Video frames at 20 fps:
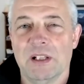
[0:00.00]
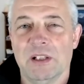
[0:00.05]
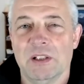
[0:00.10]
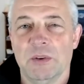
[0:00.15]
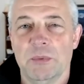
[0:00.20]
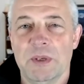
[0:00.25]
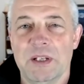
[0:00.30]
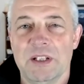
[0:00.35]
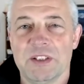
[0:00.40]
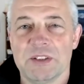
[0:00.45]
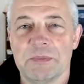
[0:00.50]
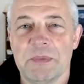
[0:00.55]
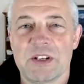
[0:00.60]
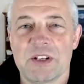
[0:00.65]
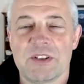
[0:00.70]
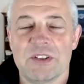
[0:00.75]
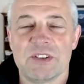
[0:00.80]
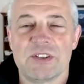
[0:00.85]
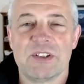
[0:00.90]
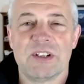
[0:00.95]
the wheels make
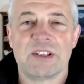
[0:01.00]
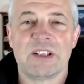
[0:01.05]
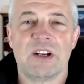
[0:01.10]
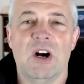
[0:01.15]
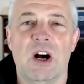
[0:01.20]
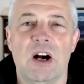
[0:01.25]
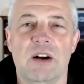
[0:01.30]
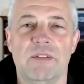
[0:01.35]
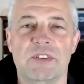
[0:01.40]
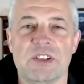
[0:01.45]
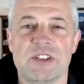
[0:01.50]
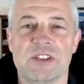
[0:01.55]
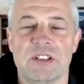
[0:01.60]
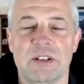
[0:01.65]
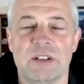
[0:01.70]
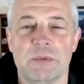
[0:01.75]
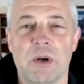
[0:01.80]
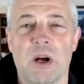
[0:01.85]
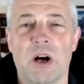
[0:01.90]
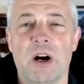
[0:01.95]
sure there's nothing
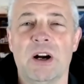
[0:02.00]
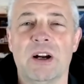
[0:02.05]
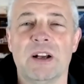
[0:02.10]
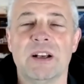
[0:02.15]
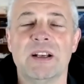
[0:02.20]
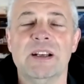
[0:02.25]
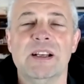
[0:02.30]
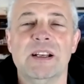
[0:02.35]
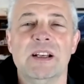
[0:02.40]
obviously wrong